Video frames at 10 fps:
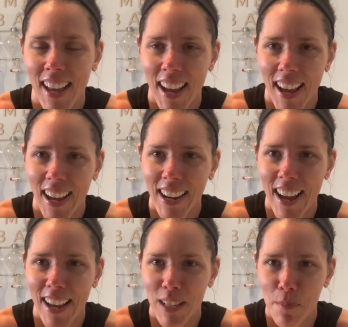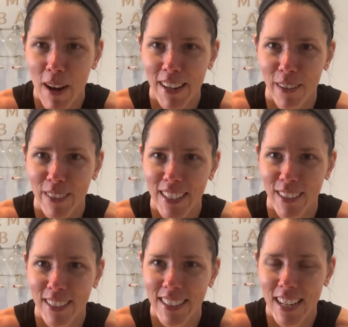Hi guys, Brenda here with Cedar
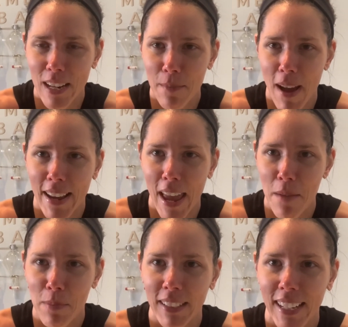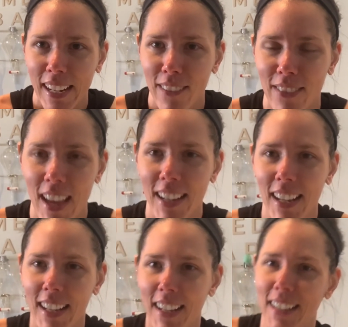and Steam. I can't believe that
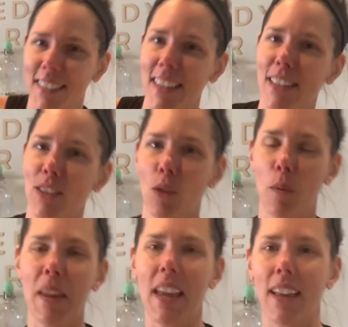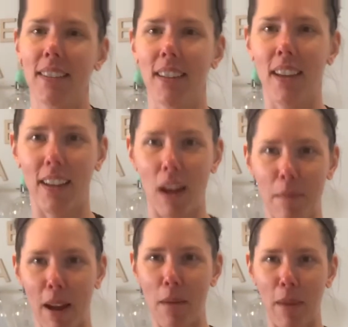it is Easter weekend
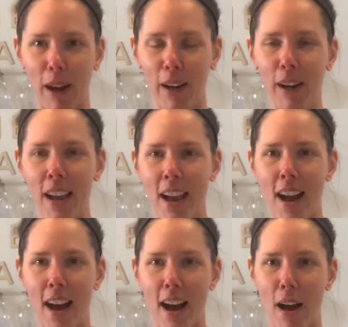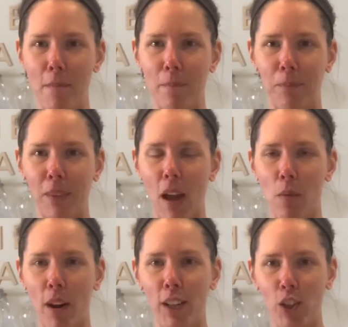coming up here. I
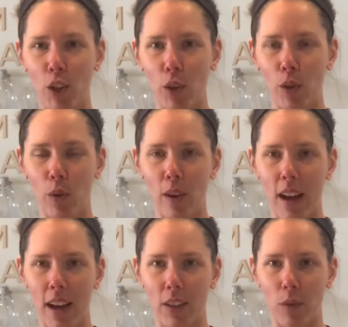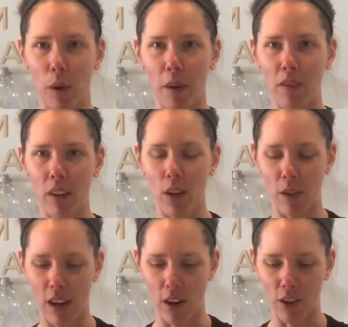wanted to do a quick video
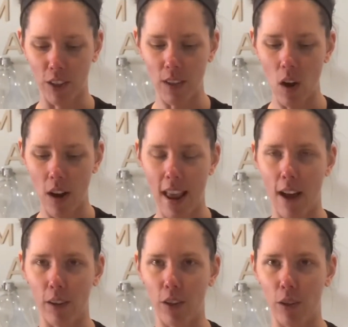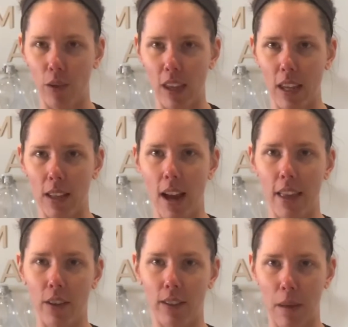here just on how to do the
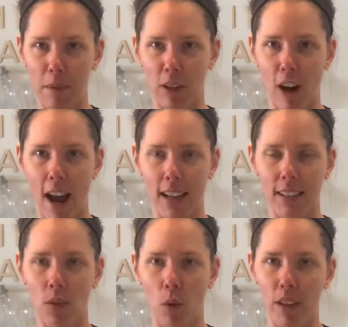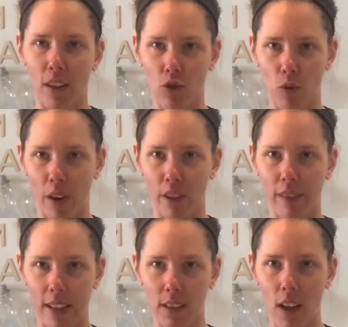either lemongrass or essential oil
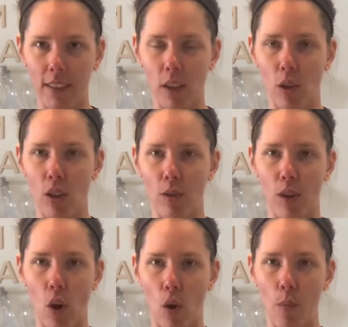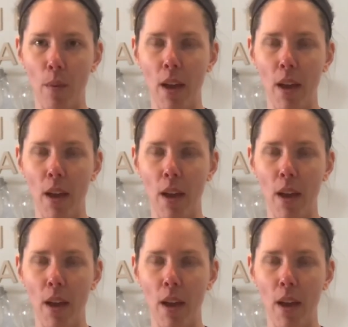face cloths that you can use at home